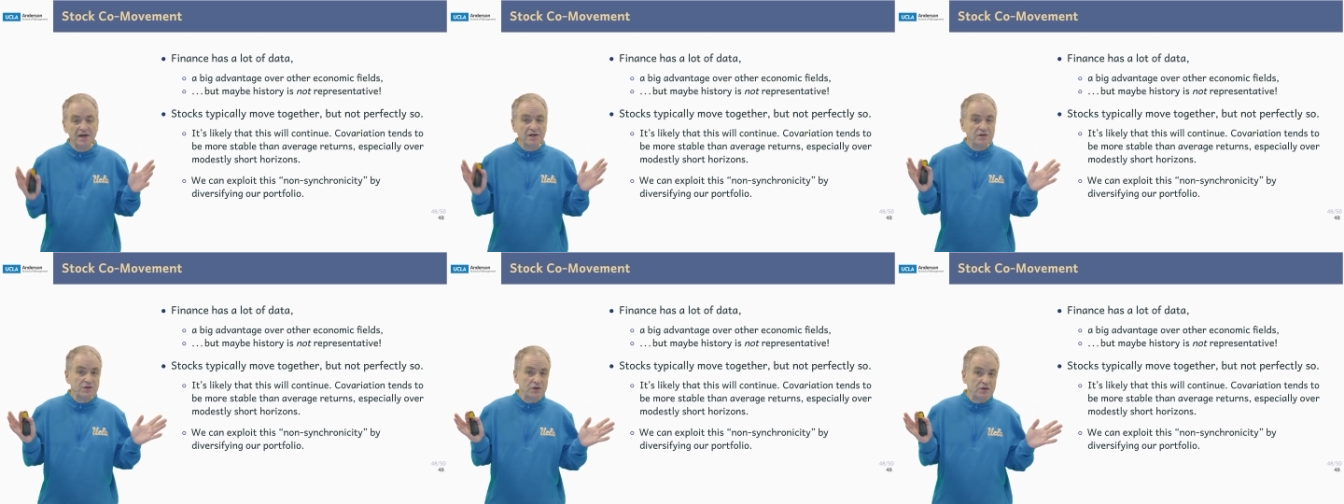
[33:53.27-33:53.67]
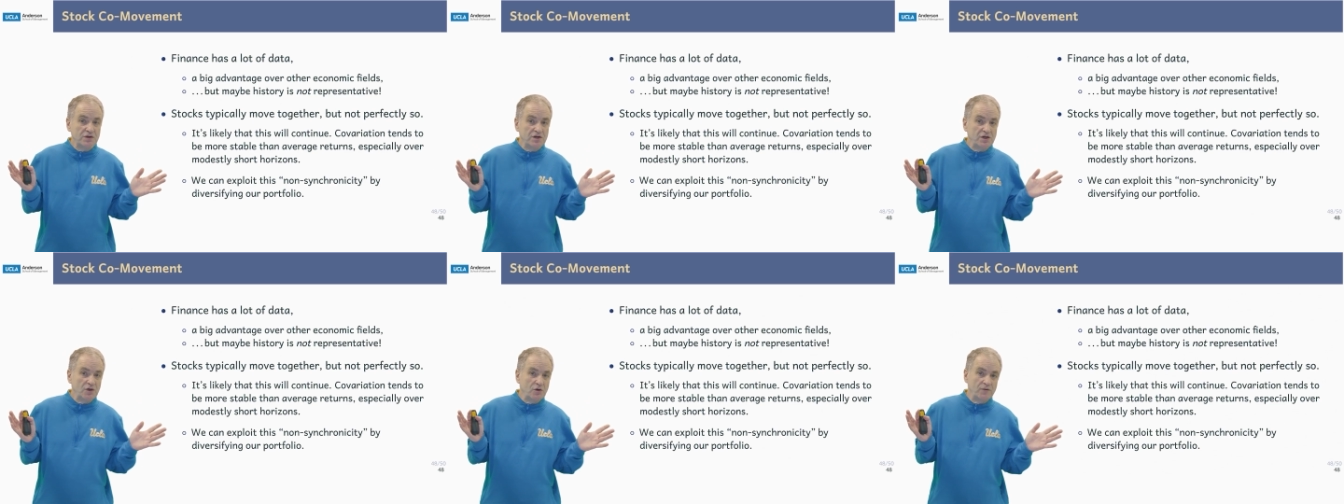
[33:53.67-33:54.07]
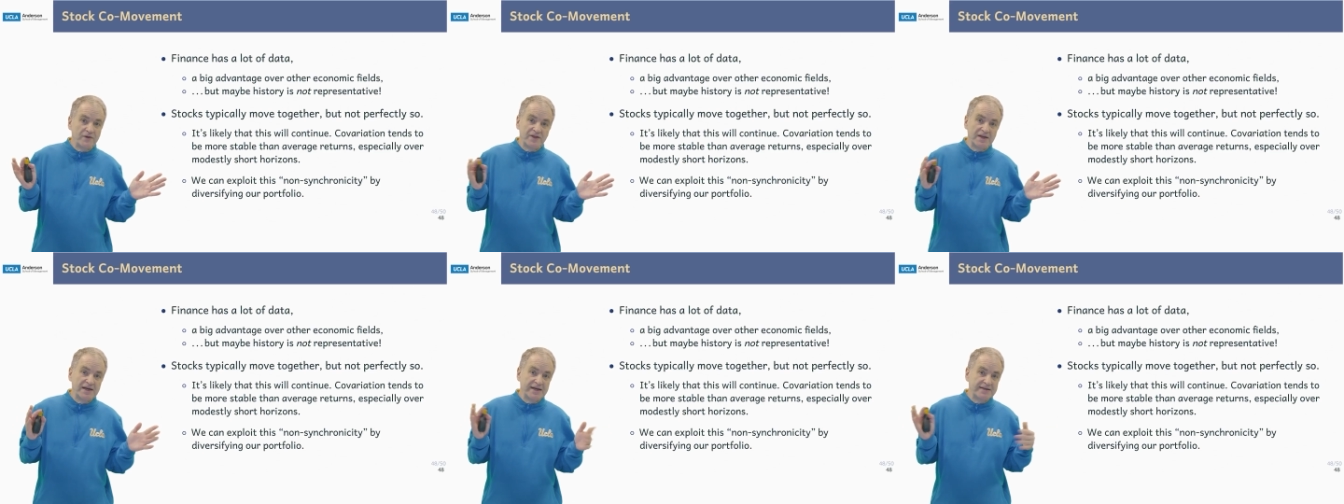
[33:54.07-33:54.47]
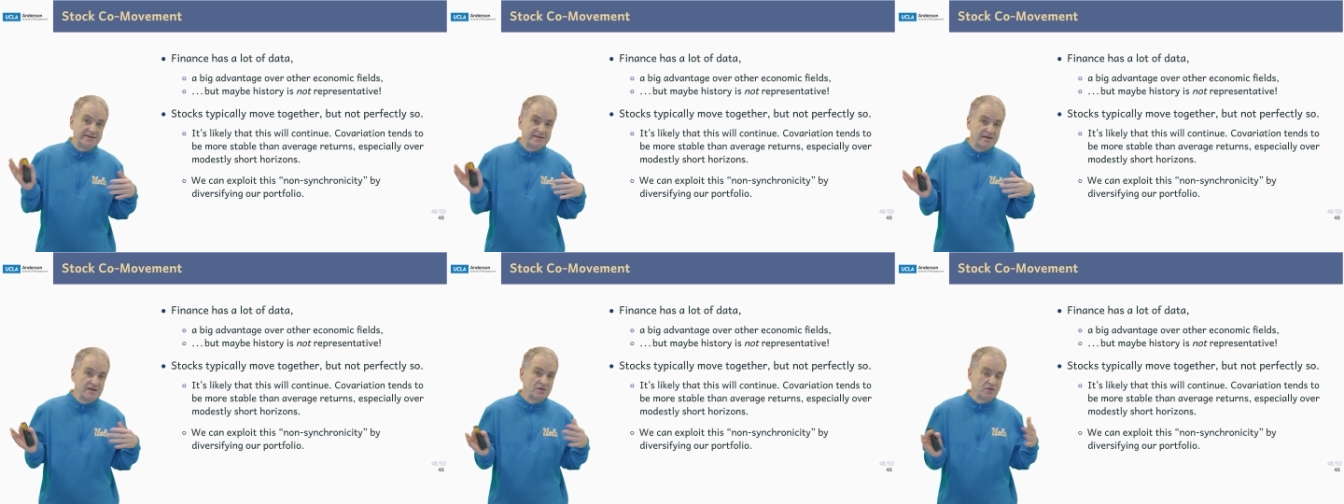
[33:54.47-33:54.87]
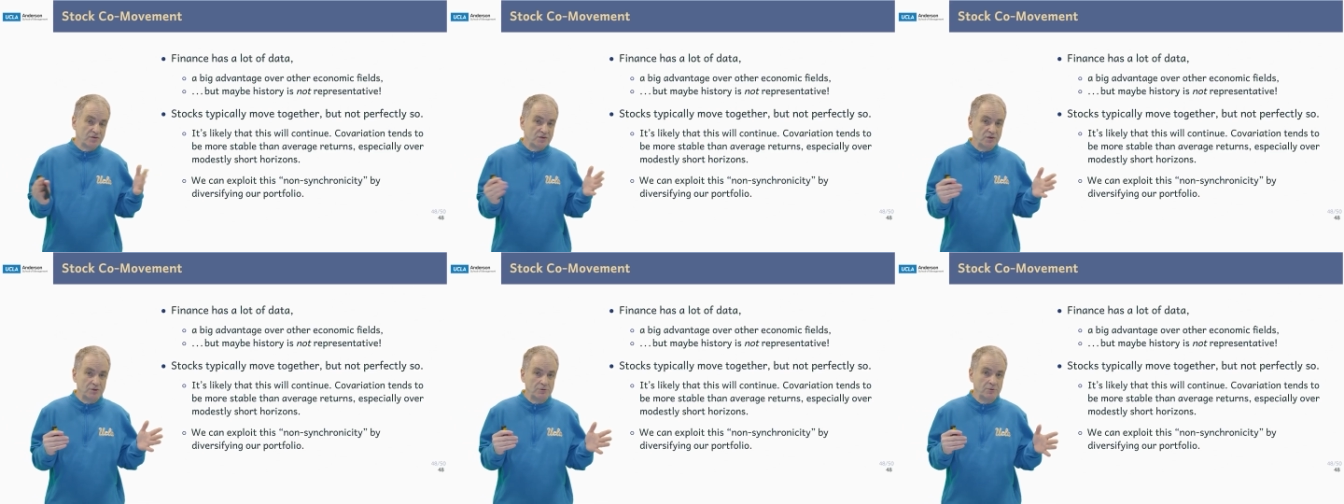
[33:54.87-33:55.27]
certainly over the next year or
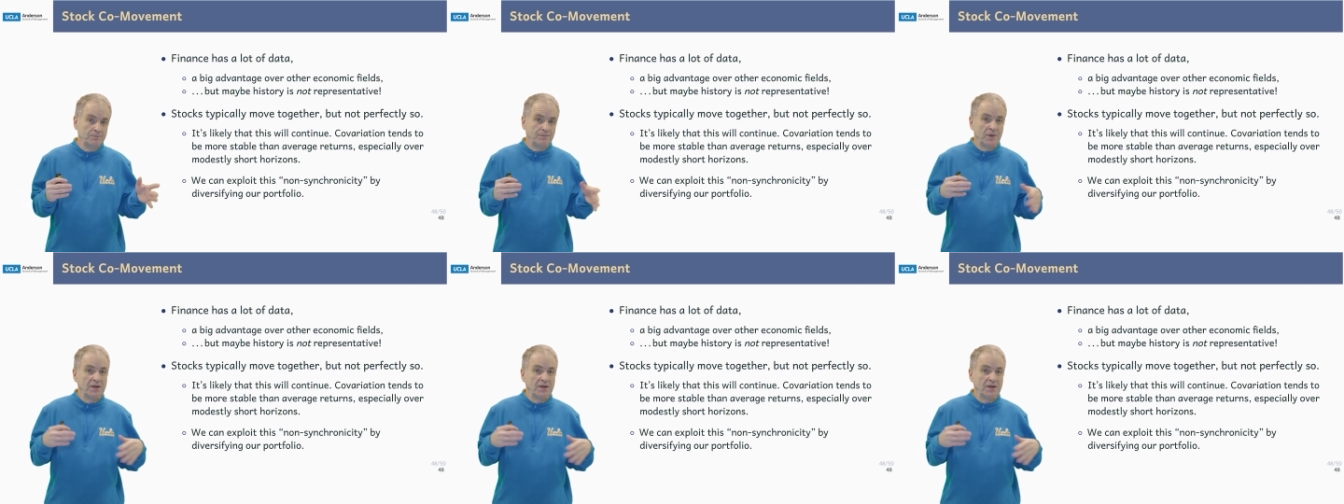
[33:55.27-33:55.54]
two,